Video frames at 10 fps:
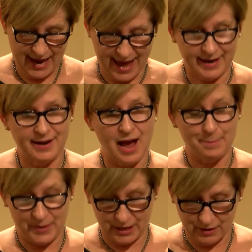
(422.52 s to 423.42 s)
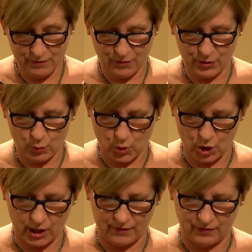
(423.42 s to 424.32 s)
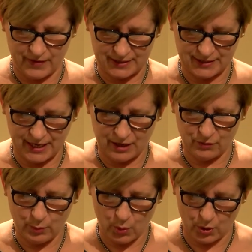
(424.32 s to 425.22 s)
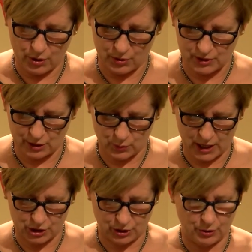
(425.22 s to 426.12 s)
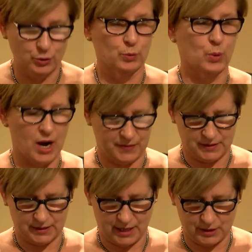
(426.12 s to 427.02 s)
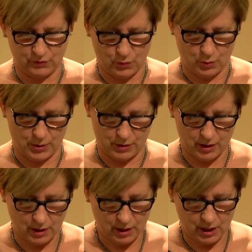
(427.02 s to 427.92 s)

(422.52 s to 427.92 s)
had it not been for the work of investigative reporters and Rachel who brought this case forward.